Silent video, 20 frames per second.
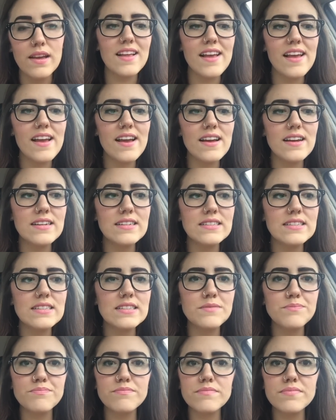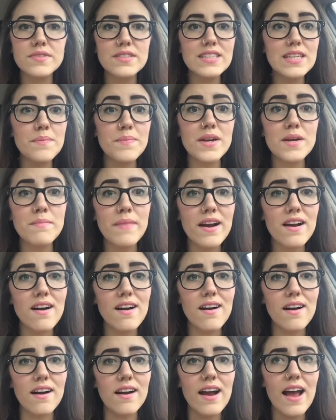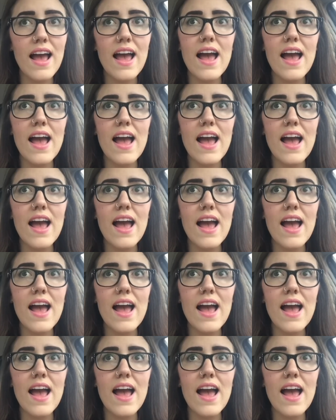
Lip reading: And sleeping in my car.